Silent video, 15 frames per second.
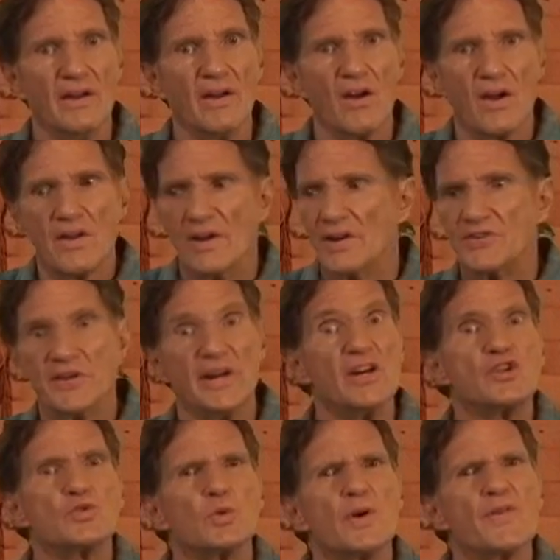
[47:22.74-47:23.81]
All this, and
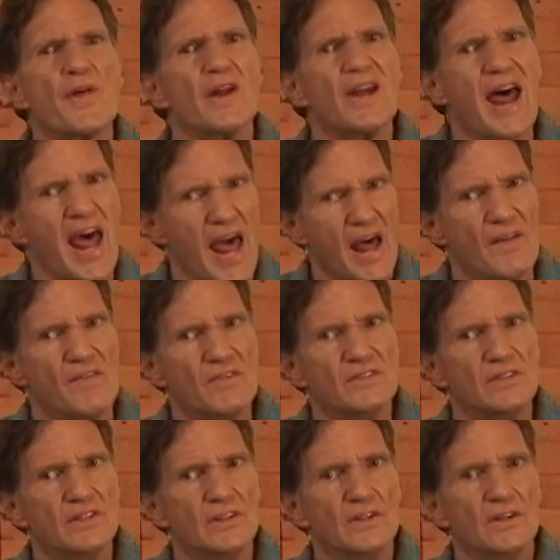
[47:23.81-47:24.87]
it's worth a lot.
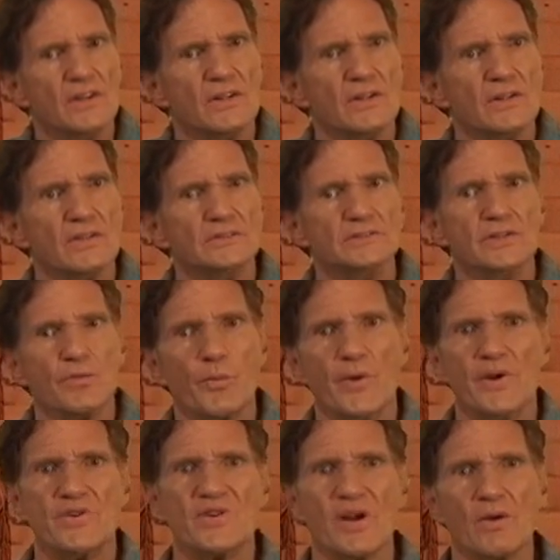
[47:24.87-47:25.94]
And then
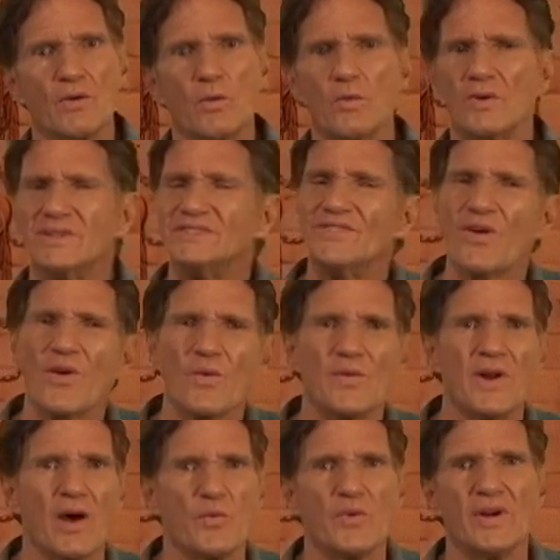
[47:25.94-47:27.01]
we'd say, well, no,
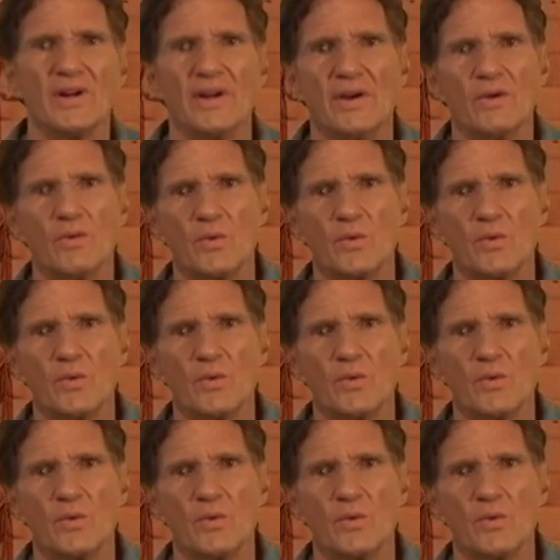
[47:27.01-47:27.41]
not really.